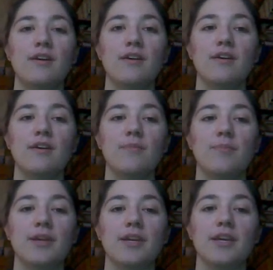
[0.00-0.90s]

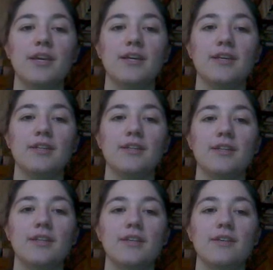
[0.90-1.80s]
Picking it to
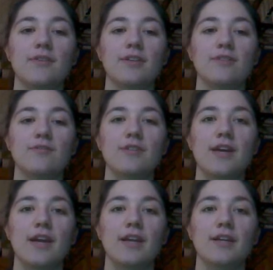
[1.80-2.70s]
do it on Tuesday.
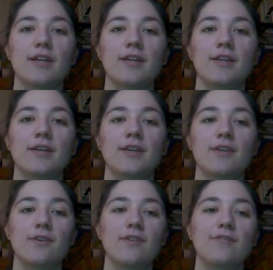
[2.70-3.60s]
You only
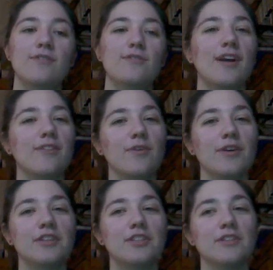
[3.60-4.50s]
have to do ten
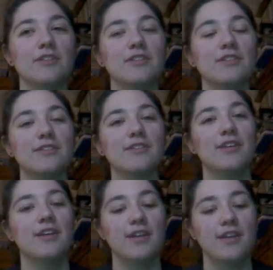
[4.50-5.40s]
locations.
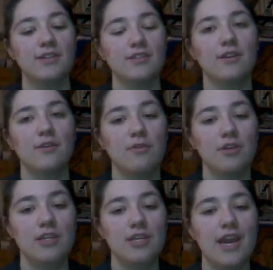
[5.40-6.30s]
So,
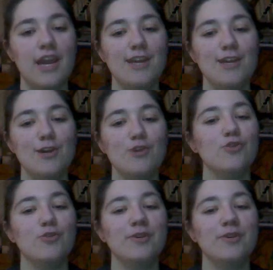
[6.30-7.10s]
yay you.